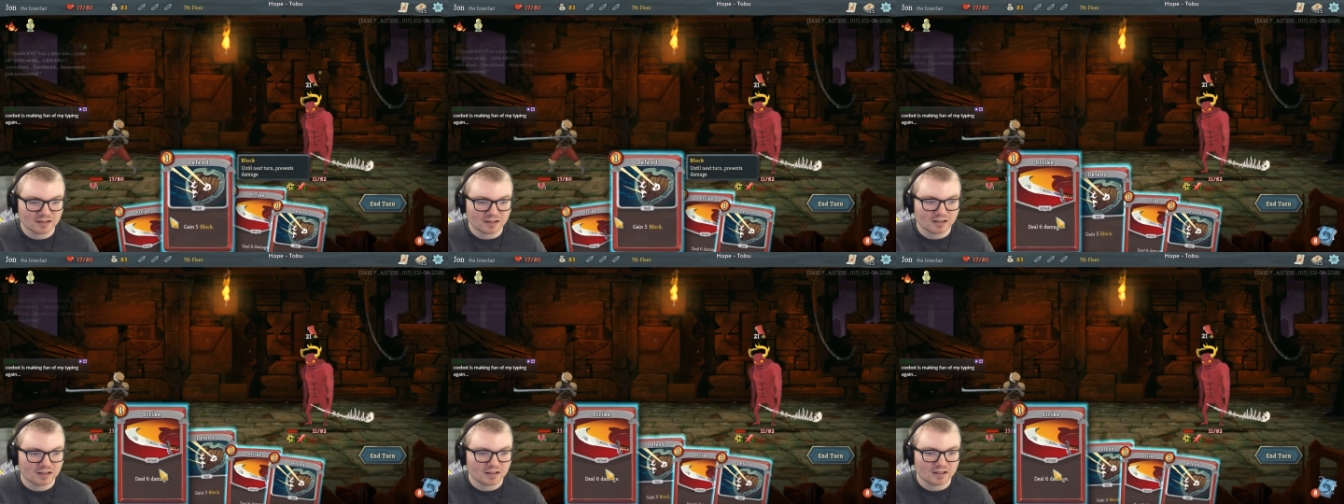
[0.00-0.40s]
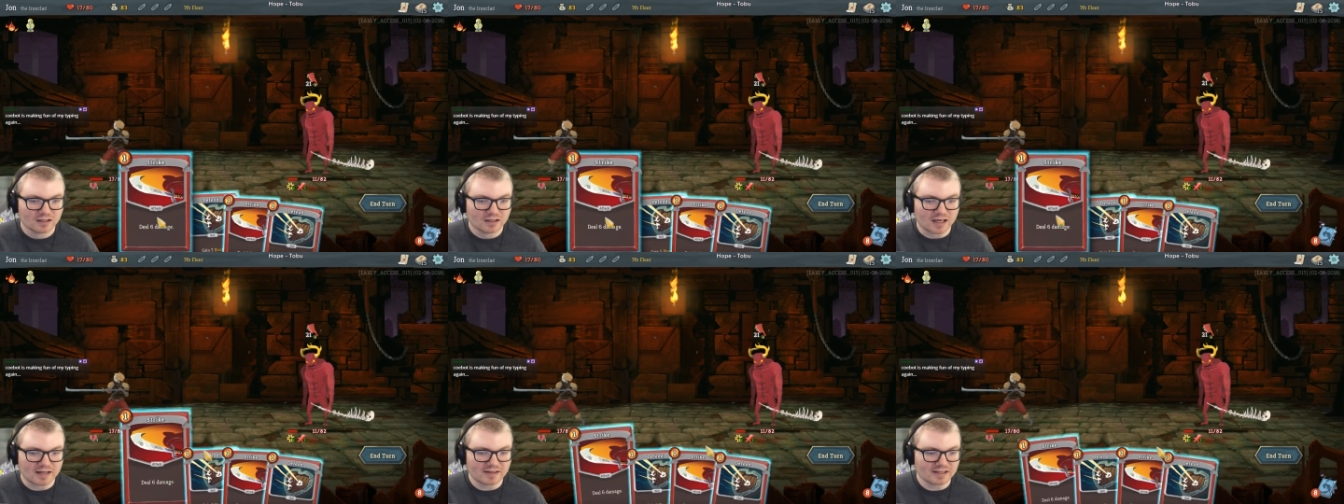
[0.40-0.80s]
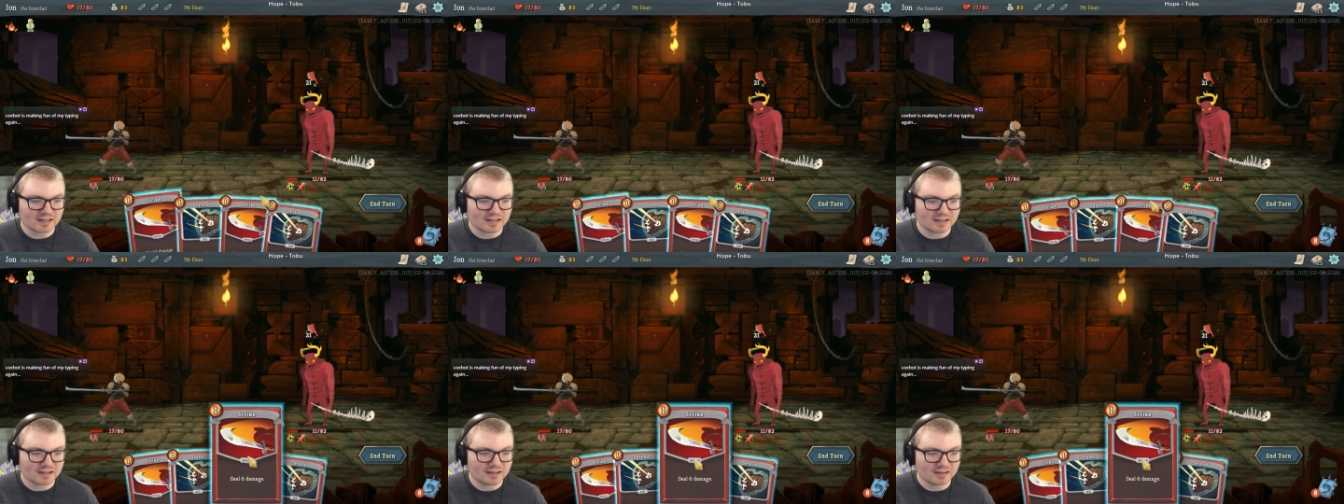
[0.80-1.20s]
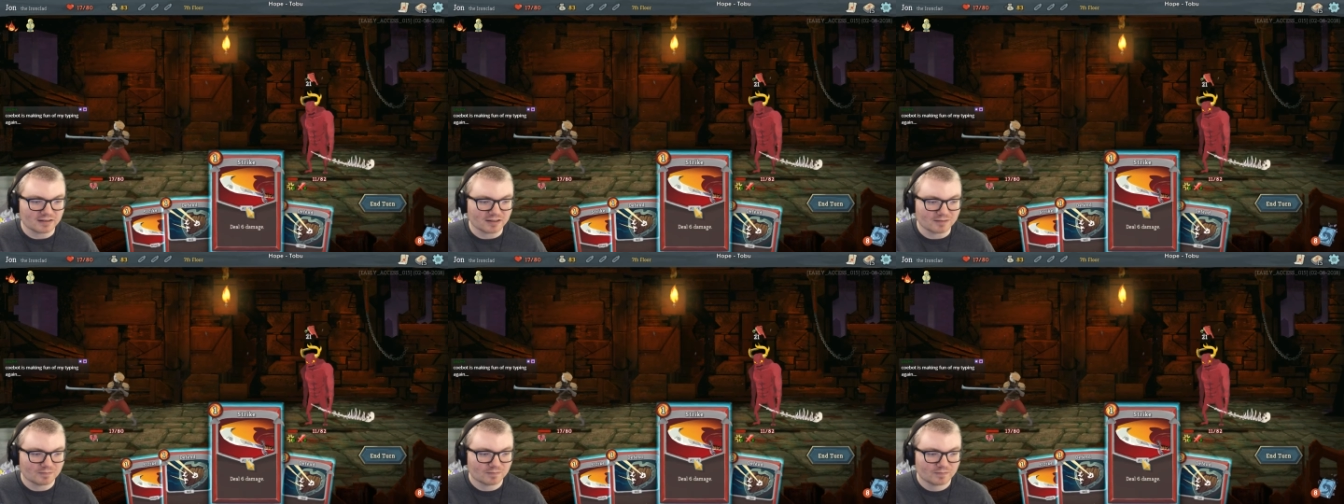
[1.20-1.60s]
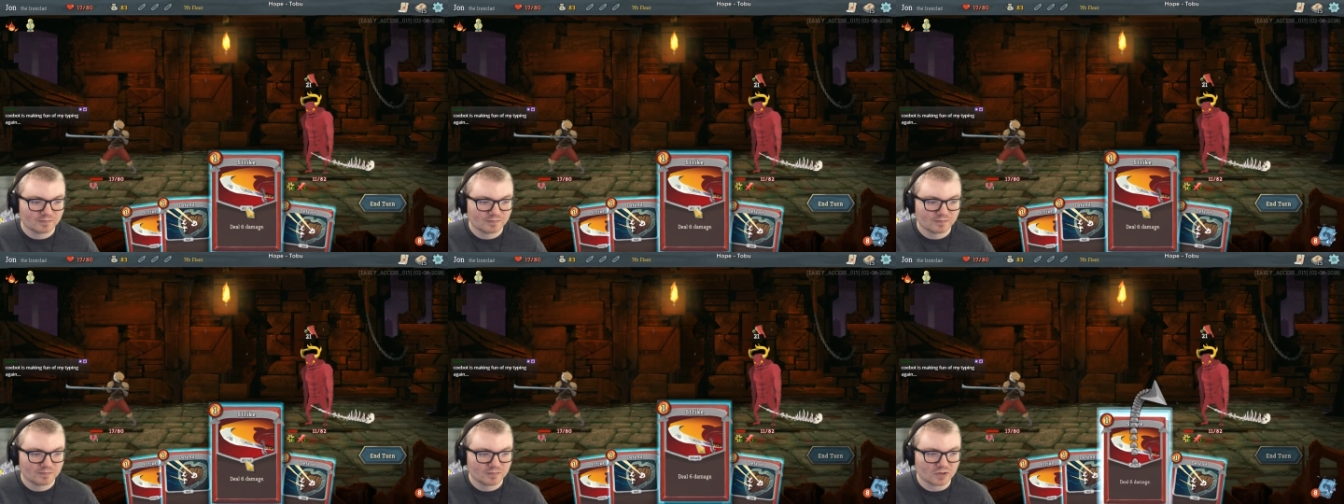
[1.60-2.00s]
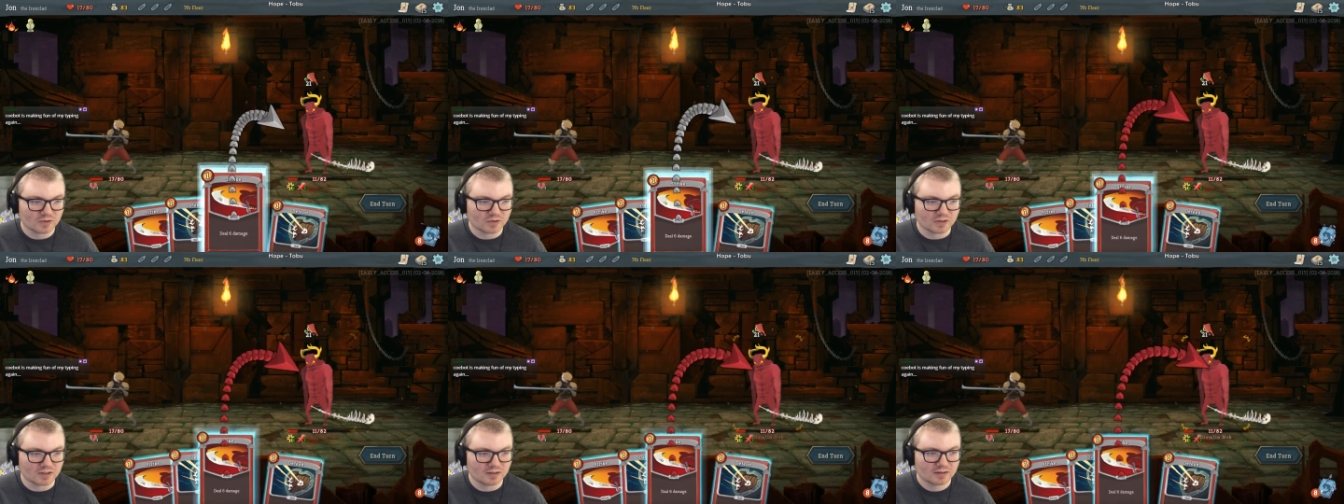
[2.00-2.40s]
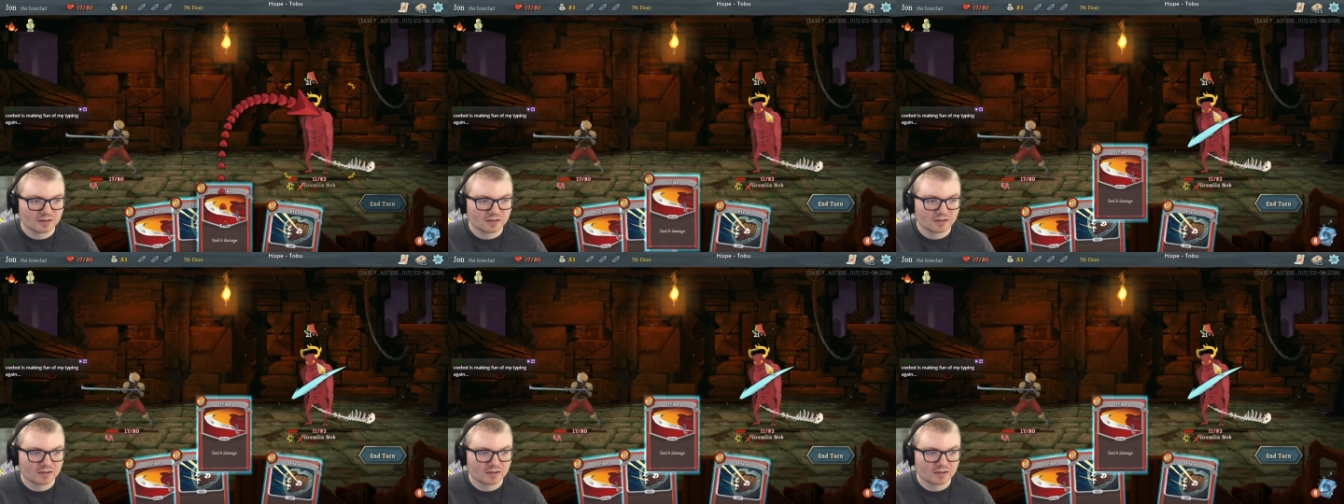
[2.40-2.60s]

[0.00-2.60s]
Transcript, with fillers: I think I can kill him. Hold on.